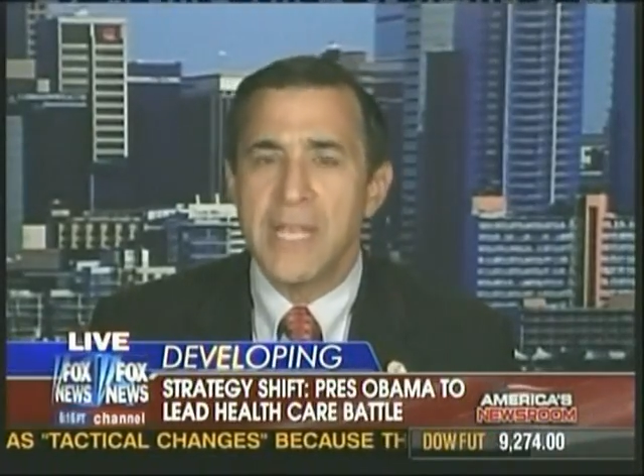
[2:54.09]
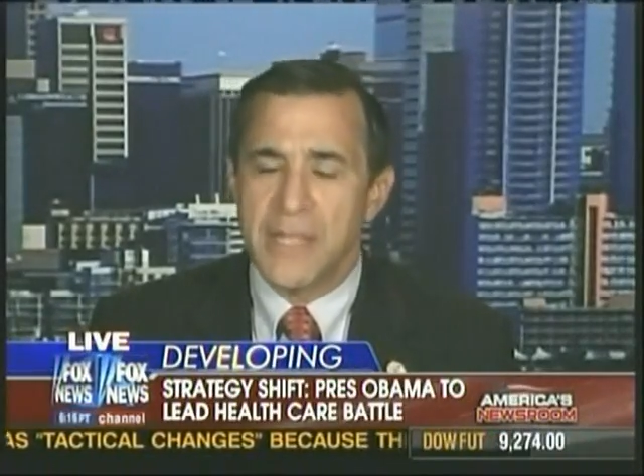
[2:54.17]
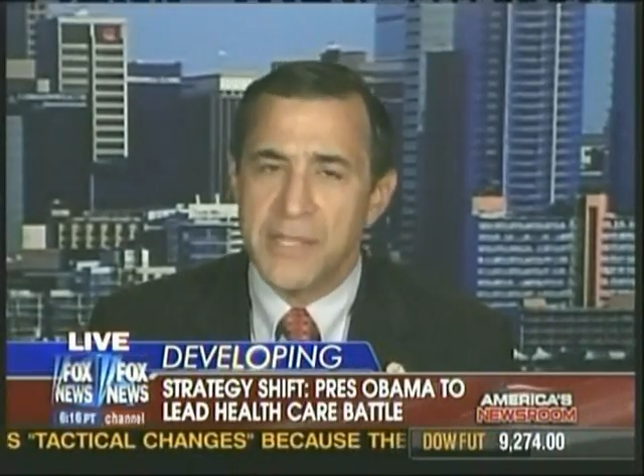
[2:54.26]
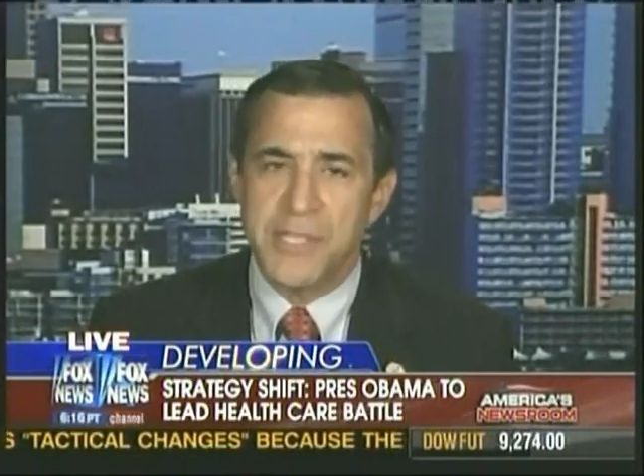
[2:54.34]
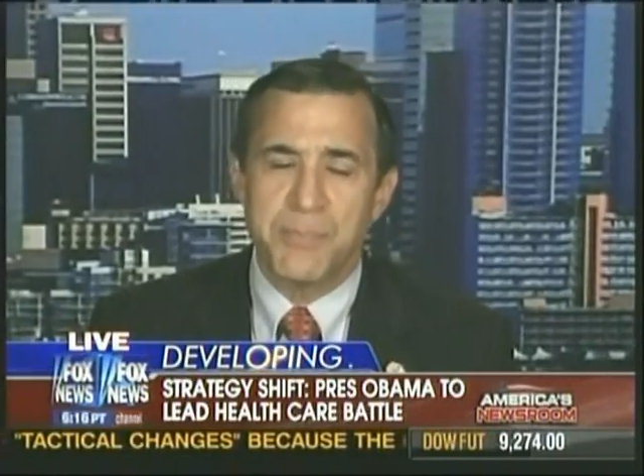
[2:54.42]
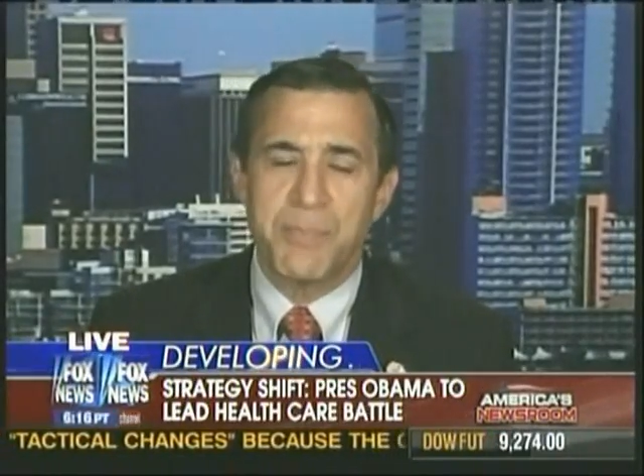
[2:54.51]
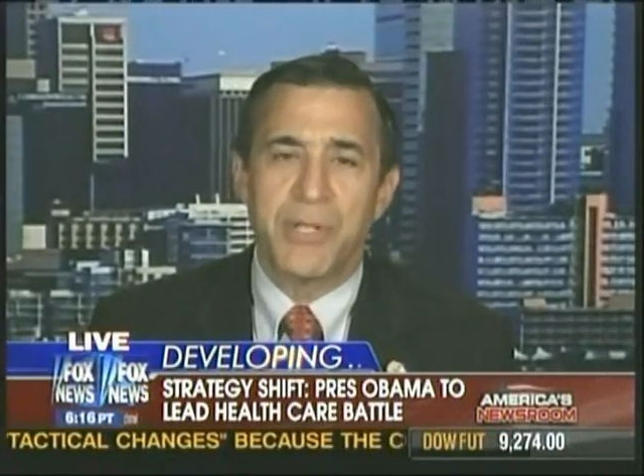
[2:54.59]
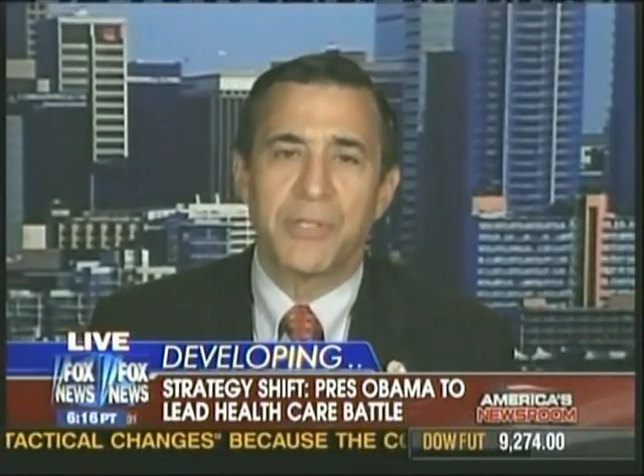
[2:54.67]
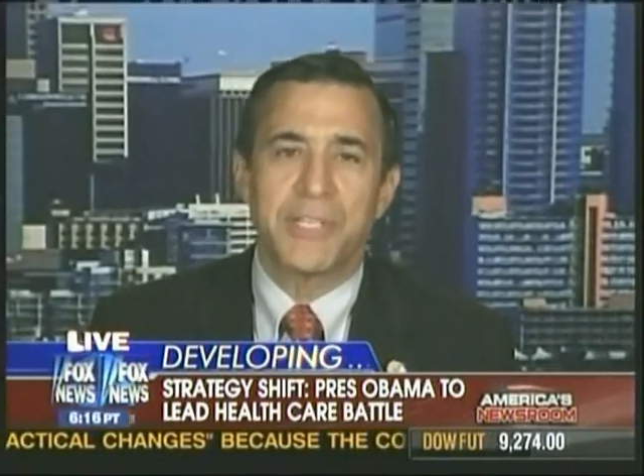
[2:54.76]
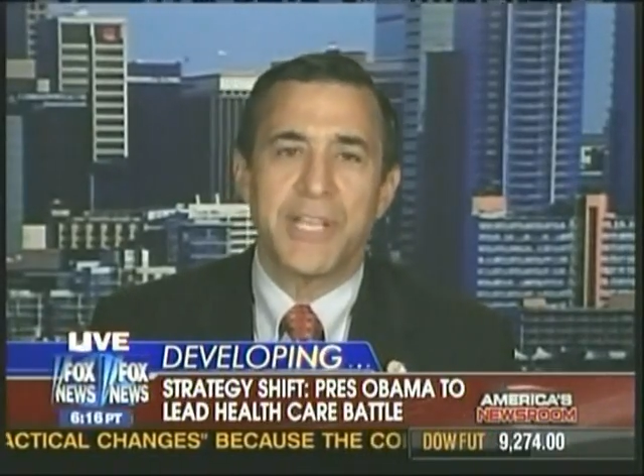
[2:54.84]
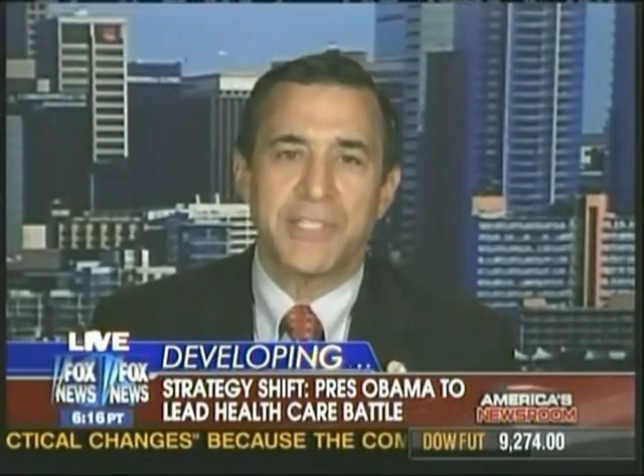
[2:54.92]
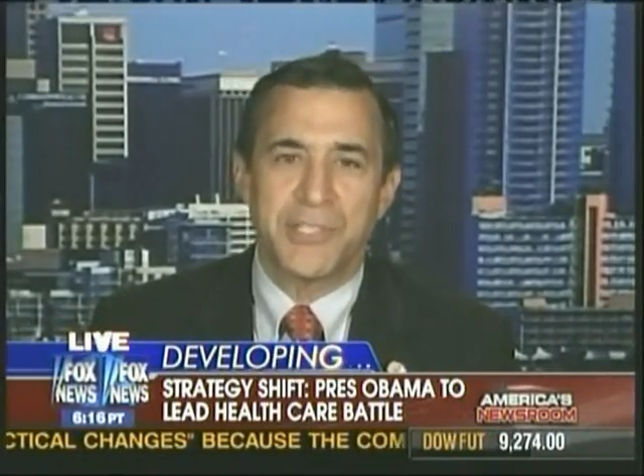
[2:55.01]
This bill
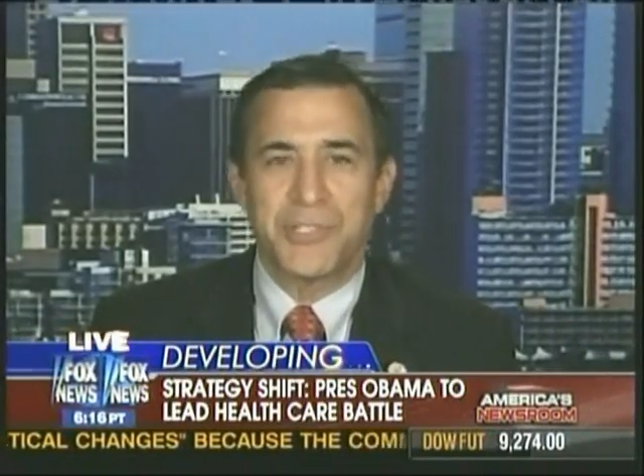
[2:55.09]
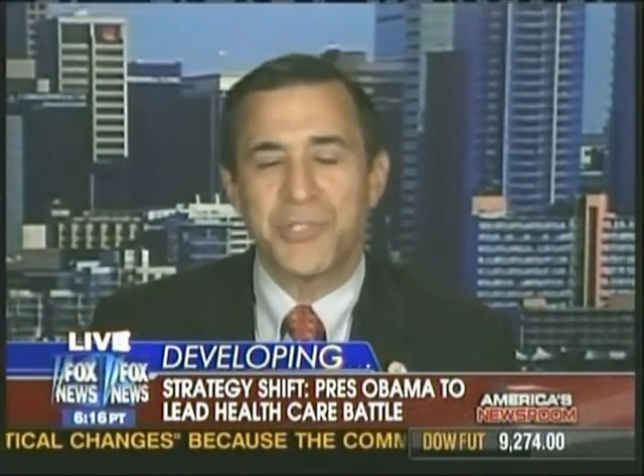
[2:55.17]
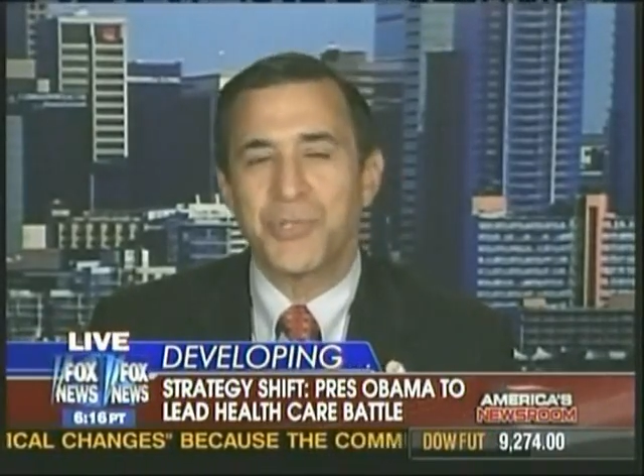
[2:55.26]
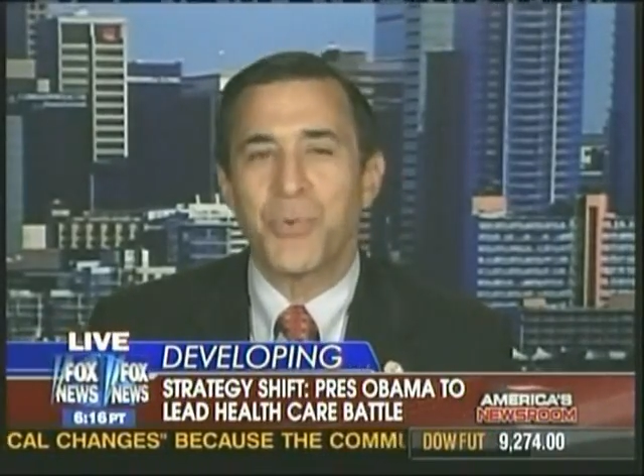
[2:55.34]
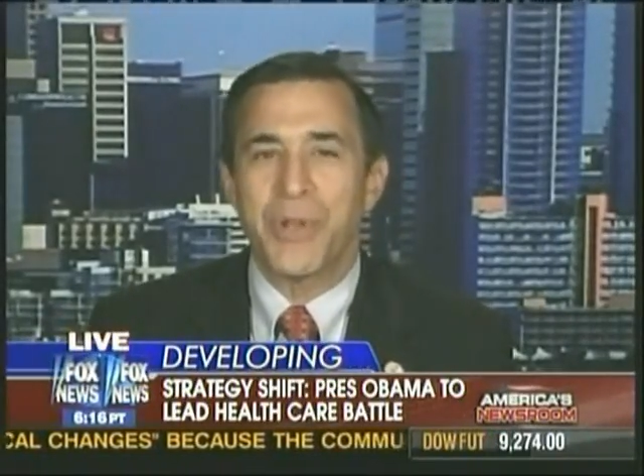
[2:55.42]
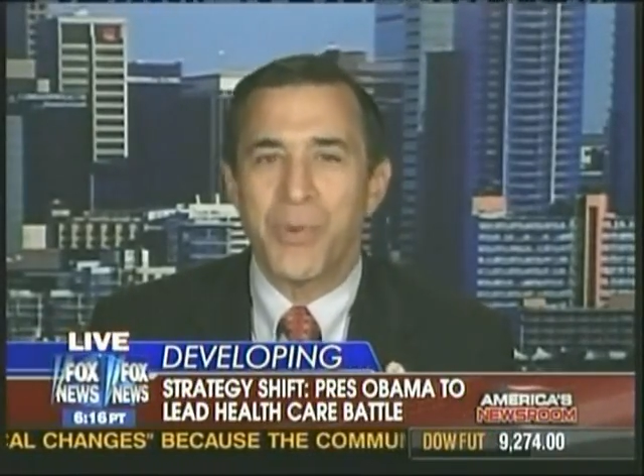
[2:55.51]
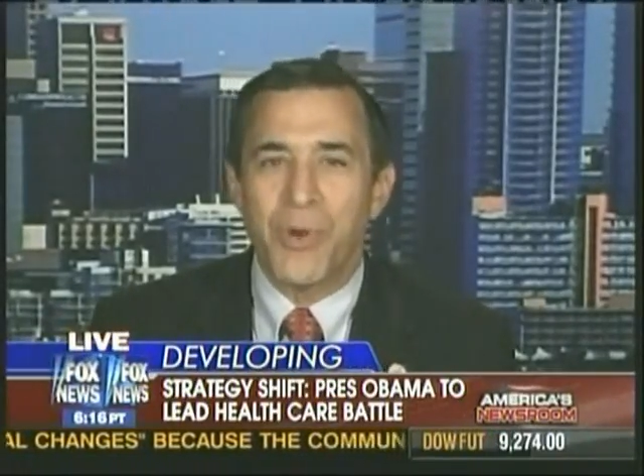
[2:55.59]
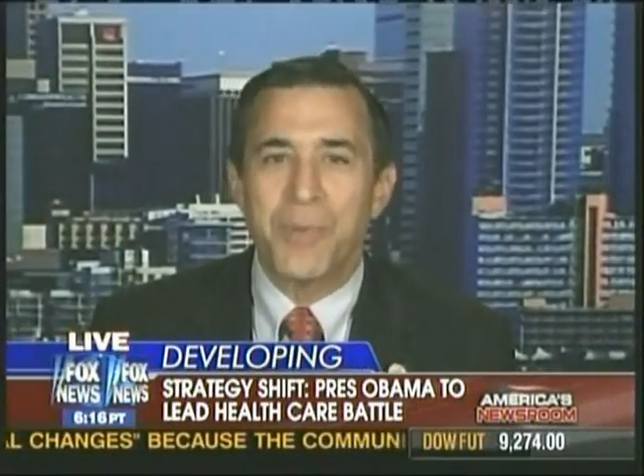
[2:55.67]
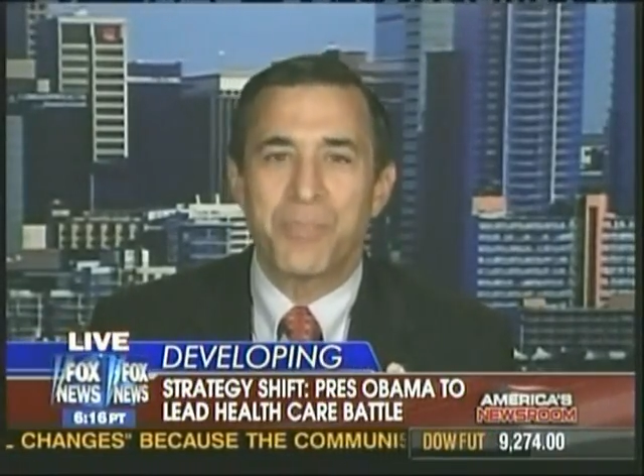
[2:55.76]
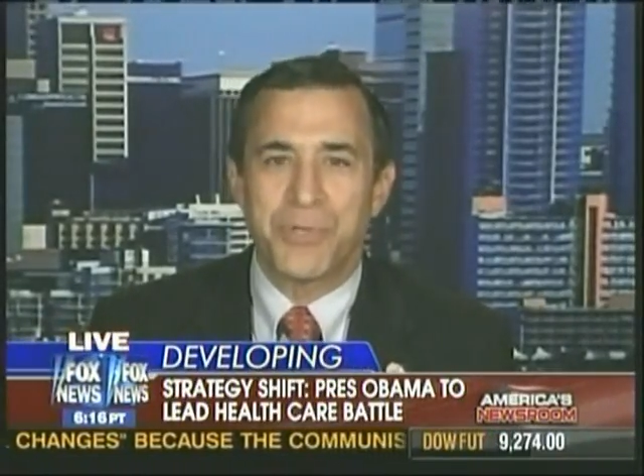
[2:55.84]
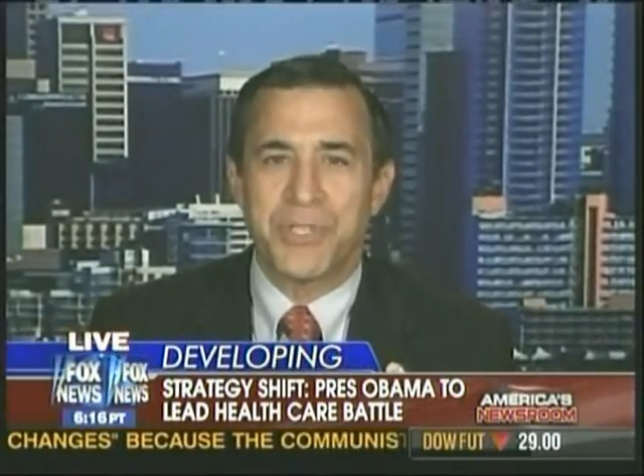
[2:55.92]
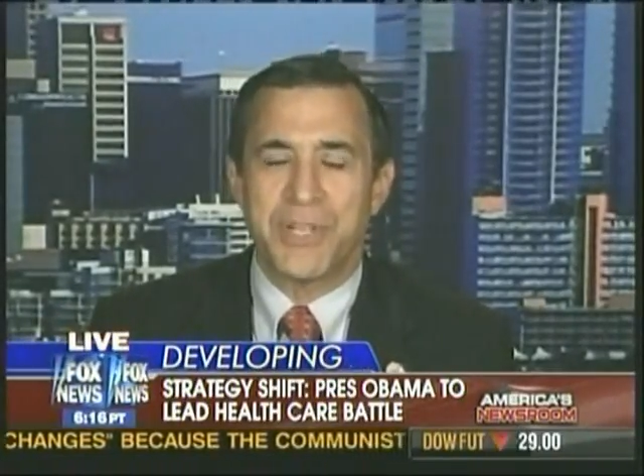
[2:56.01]
takes us to
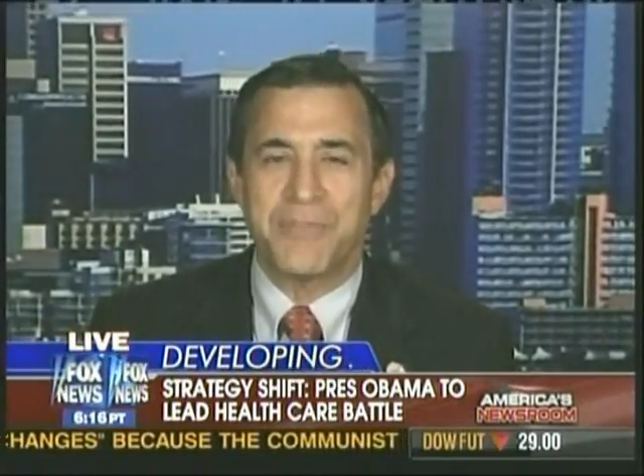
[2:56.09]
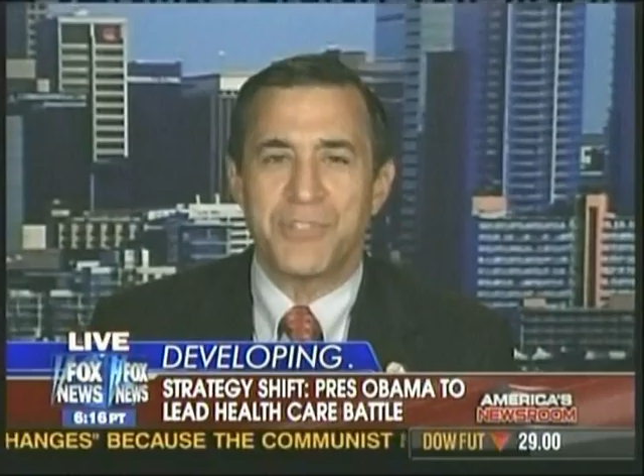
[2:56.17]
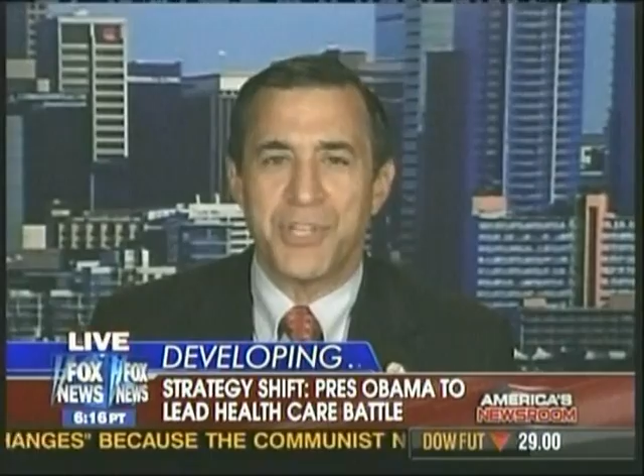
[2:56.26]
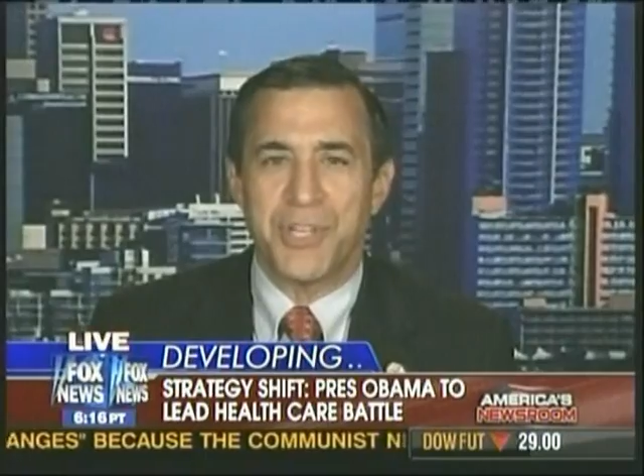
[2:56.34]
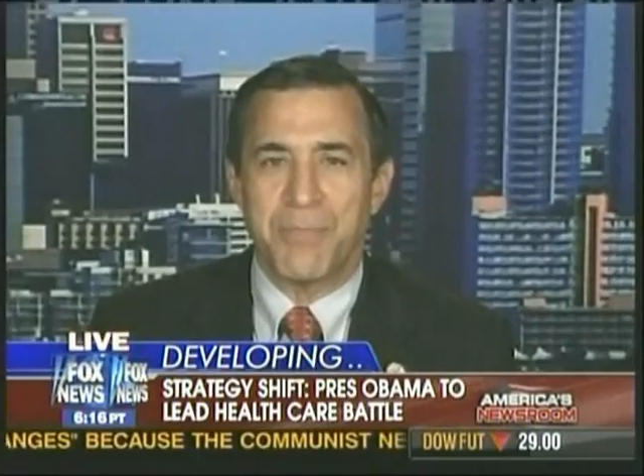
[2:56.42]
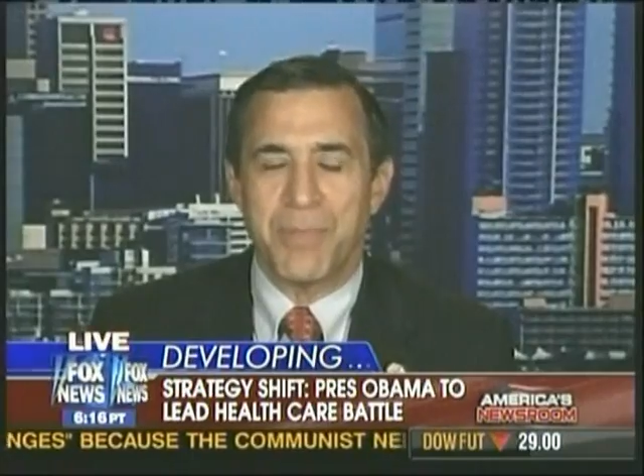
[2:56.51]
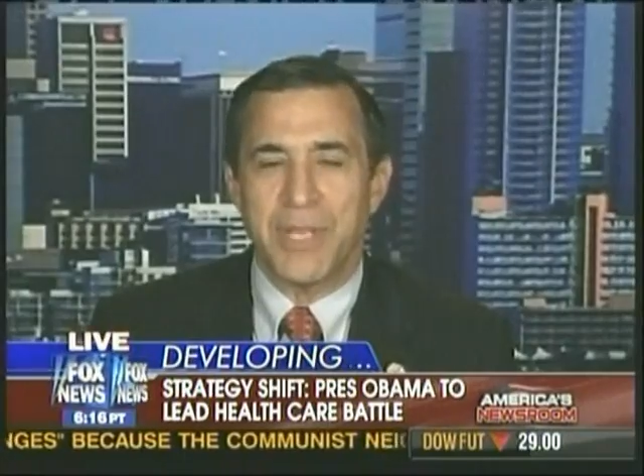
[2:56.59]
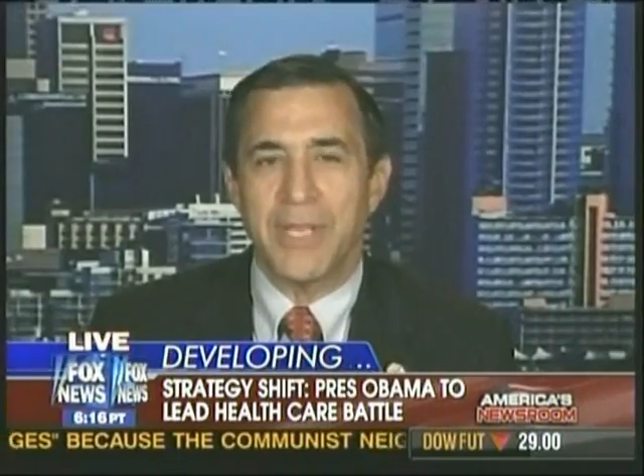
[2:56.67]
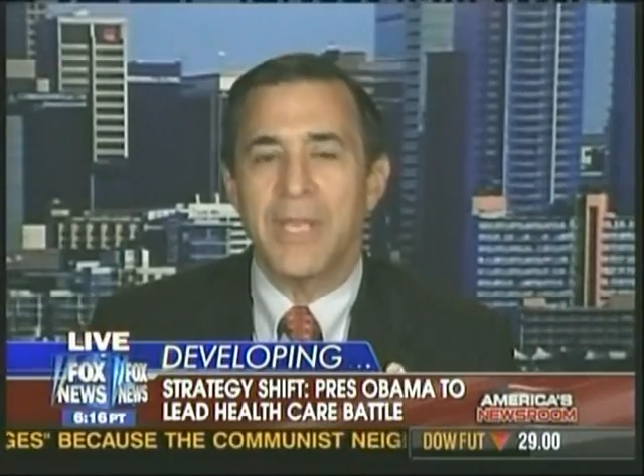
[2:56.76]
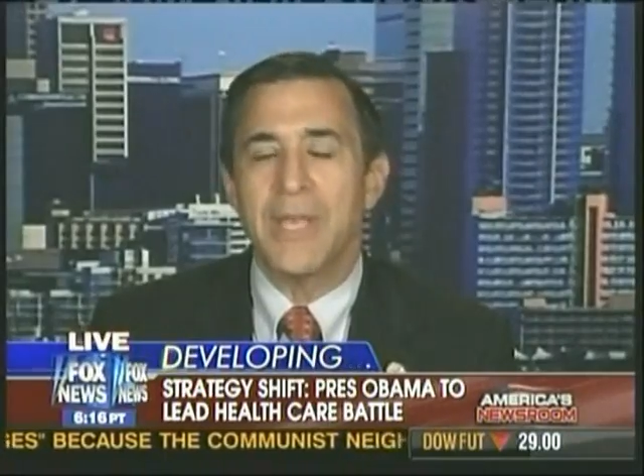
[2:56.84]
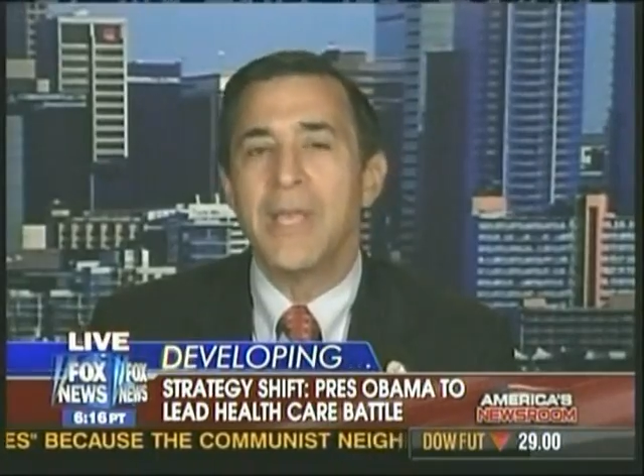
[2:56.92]
21% of GDP.